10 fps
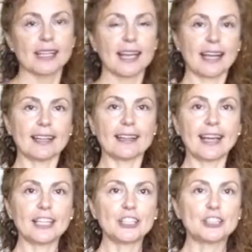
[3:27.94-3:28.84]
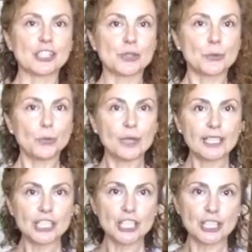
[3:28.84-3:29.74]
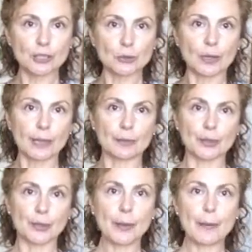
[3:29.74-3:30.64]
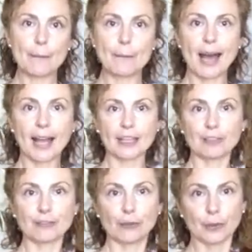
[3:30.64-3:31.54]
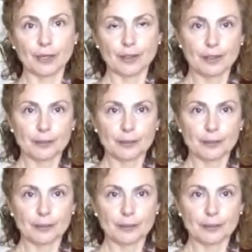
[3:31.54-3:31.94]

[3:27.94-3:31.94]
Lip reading: And then you just windshield wiper back and forth.